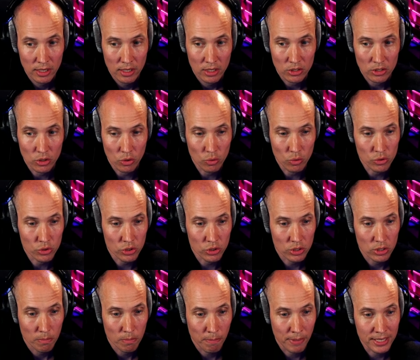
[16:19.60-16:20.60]
those
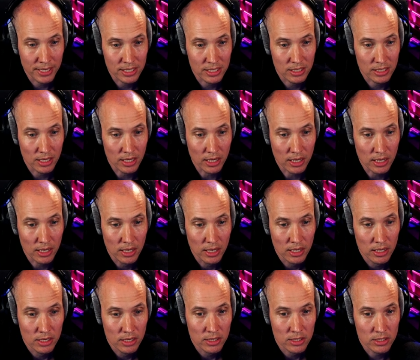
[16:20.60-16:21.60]
pesky
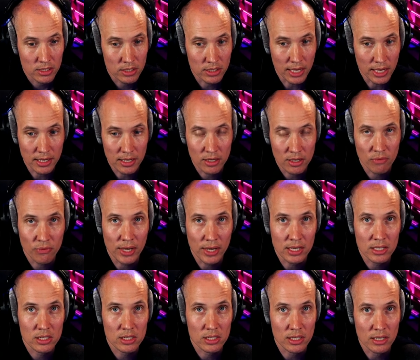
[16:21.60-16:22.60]
send
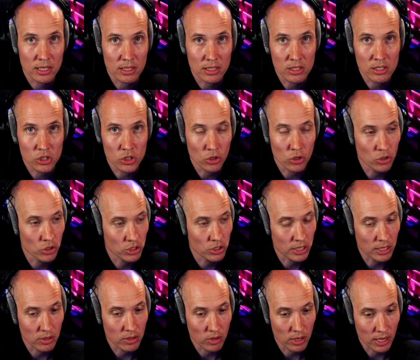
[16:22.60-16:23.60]
effects and inserts
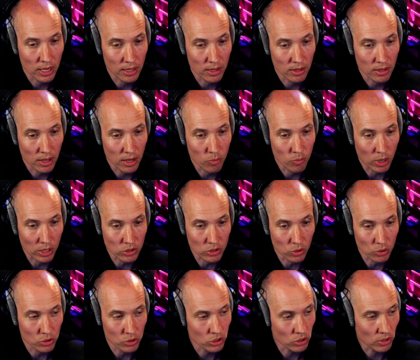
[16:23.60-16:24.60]
and
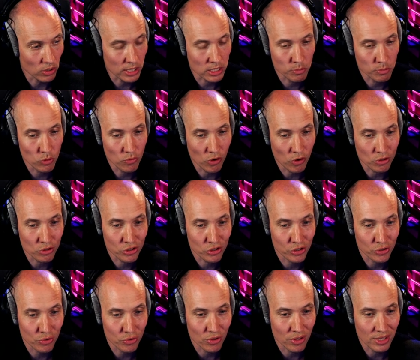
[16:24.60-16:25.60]
whatnot. So let's move on
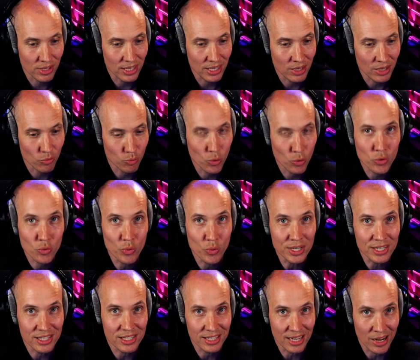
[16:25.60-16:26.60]
to the
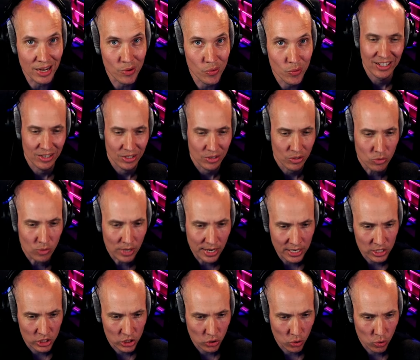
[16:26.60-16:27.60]
Woodwinds now. All right,
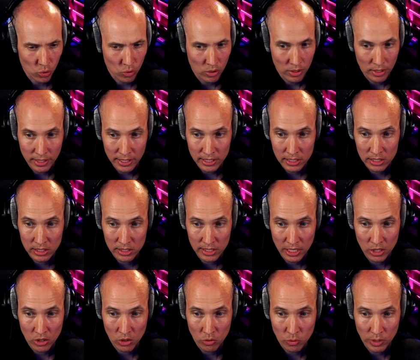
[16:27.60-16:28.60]
so let's
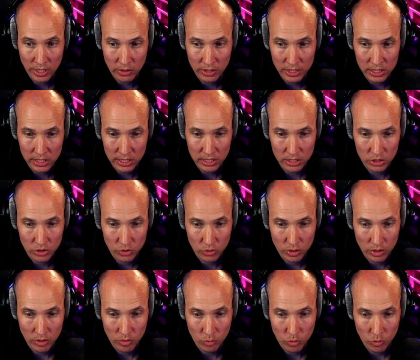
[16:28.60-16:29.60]
take a quick listen to
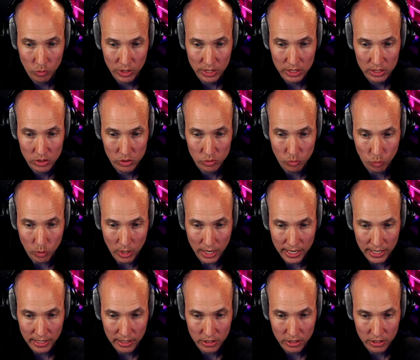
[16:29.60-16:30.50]
the Woodwinds while